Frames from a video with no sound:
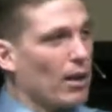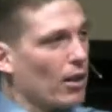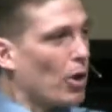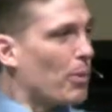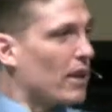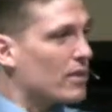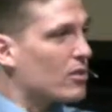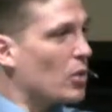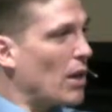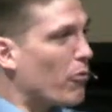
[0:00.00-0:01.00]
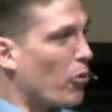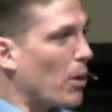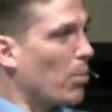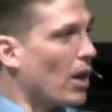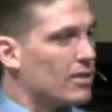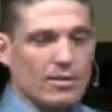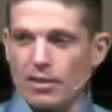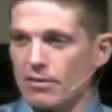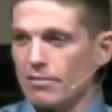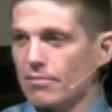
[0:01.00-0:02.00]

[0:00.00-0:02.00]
a little bit of sleep for a blessing.